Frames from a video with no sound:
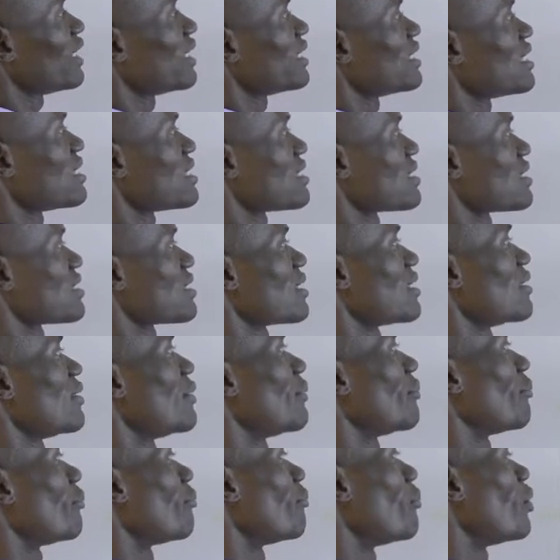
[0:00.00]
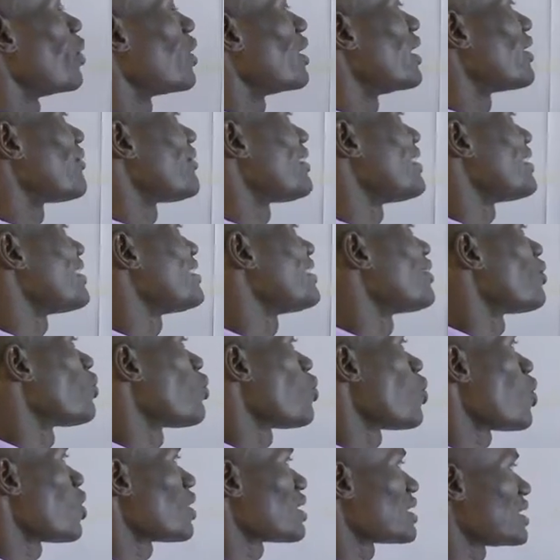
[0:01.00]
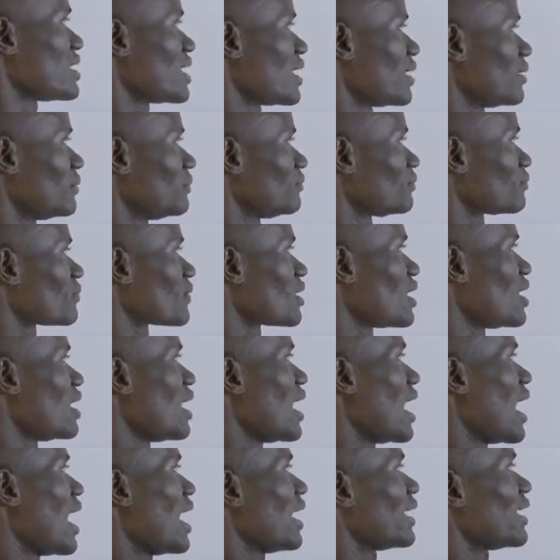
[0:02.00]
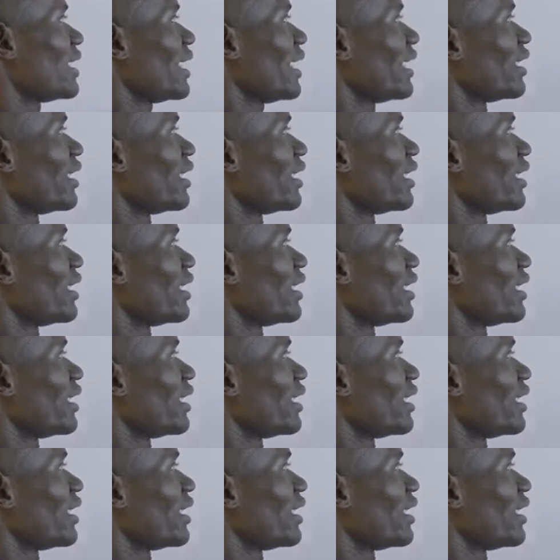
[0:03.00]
that is bordering the water, and